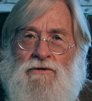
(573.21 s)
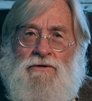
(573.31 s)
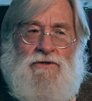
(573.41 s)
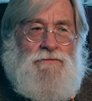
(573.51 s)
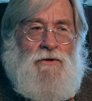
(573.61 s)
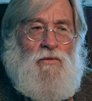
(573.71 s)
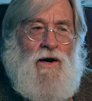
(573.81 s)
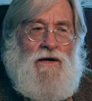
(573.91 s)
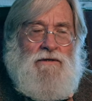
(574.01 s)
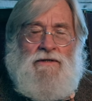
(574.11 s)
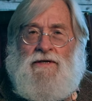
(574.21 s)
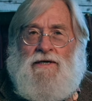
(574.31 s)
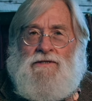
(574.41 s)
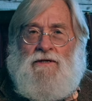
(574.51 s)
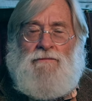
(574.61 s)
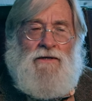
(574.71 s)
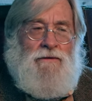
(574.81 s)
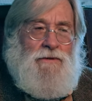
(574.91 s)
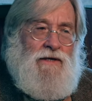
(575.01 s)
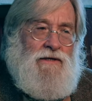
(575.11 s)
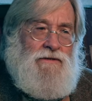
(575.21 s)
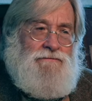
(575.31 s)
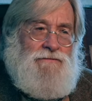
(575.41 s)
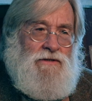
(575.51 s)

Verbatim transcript: You could just be wildly guessing about the palette.